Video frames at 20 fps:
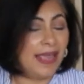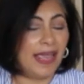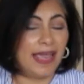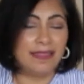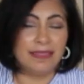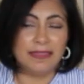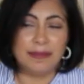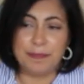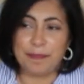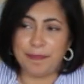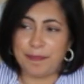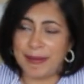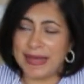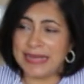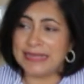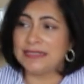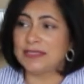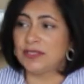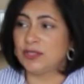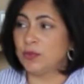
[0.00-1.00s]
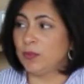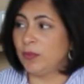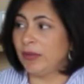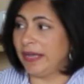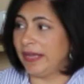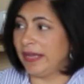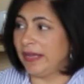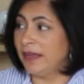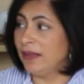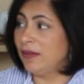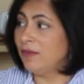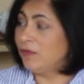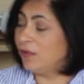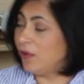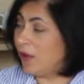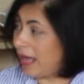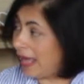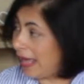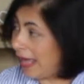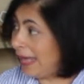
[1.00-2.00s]
And the best way
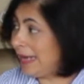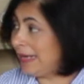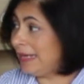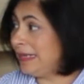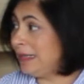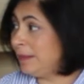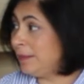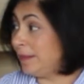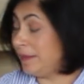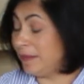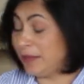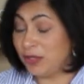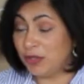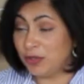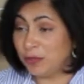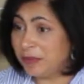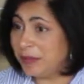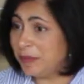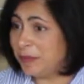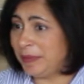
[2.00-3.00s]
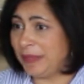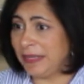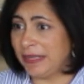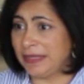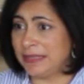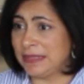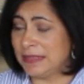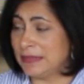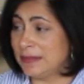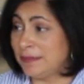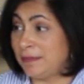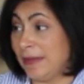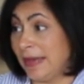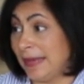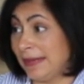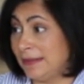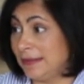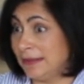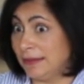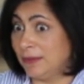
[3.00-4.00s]
for any human being, it doesn't
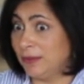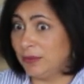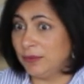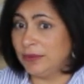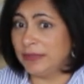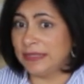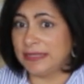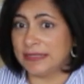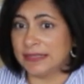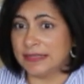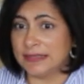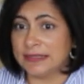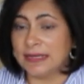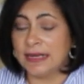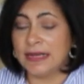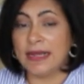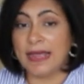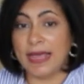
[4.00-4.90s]
matter who it is,